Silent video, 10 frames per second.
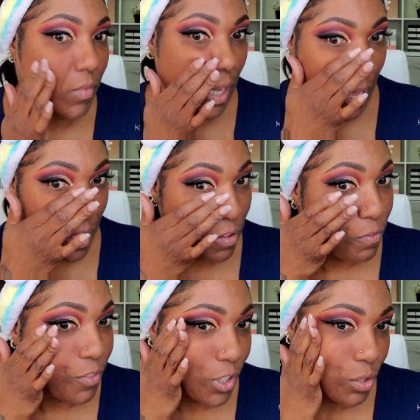Yeah,
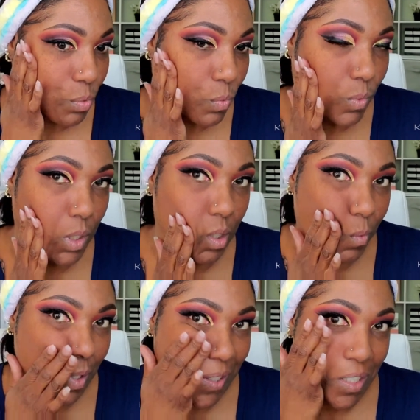it feels really,
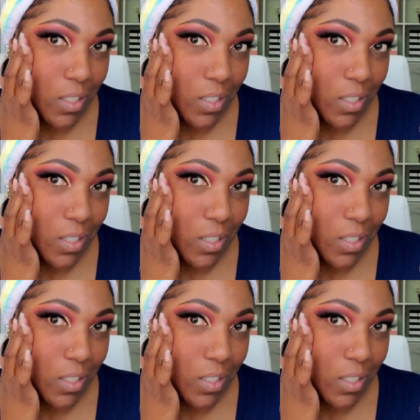really